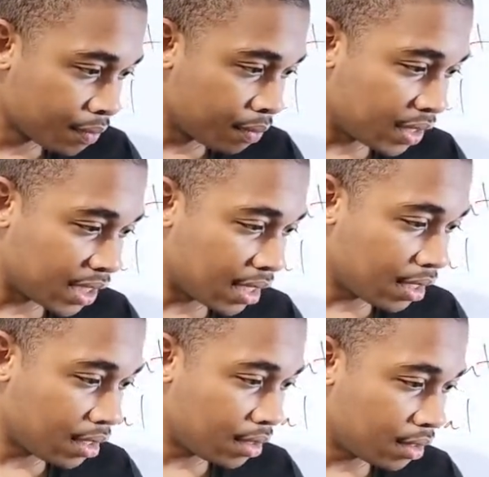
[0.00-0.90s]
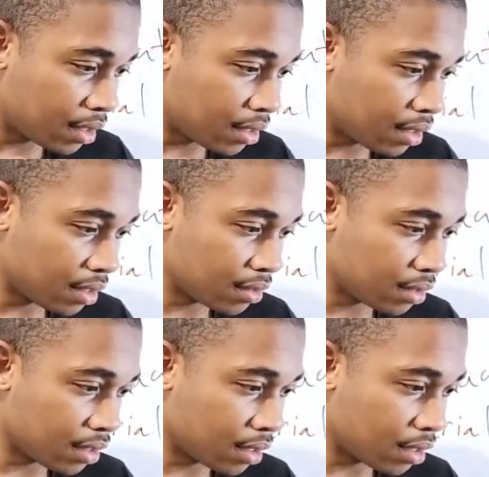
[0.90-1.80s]

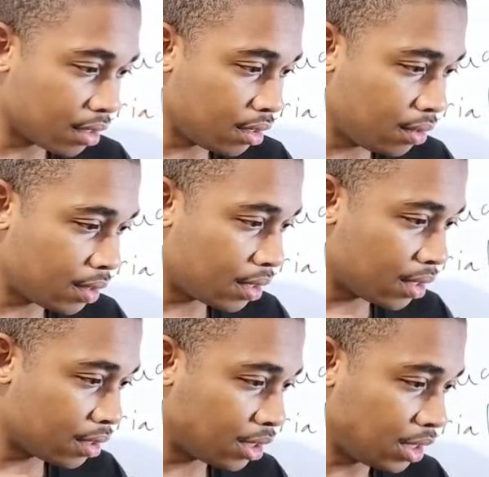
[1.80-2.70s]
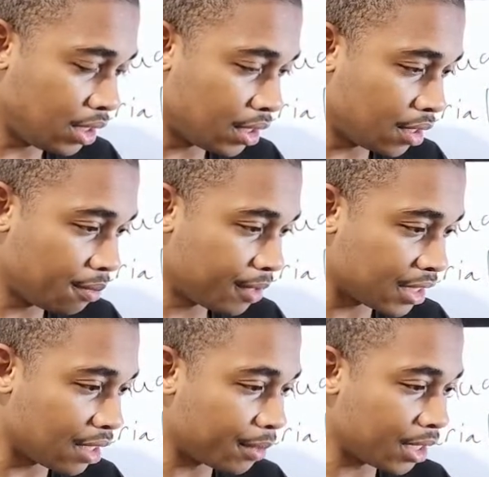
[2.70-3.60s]
Metello, are you a GM?
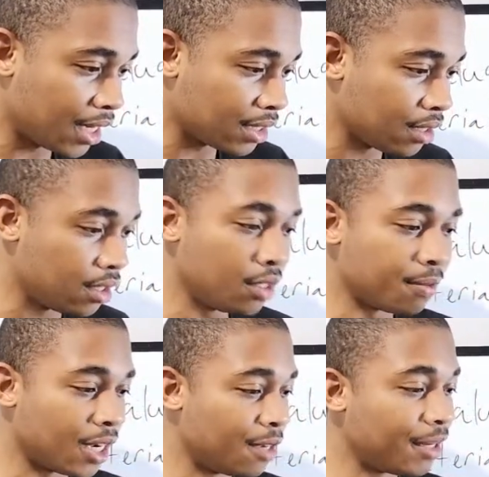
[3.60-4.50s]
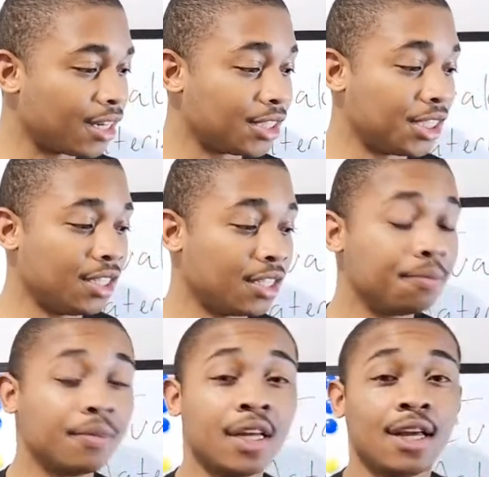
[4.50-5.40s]
Is that what you're asking? Nope, I am not a
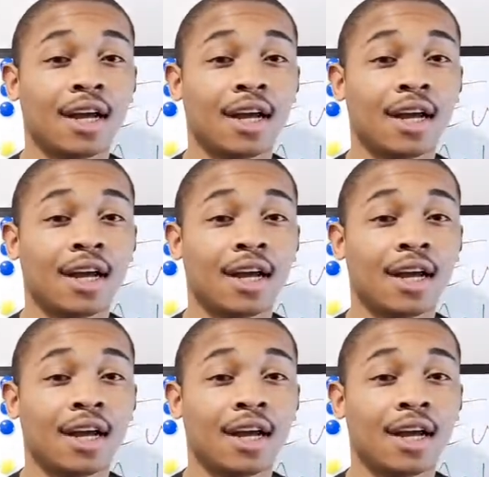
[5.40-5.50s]
GM.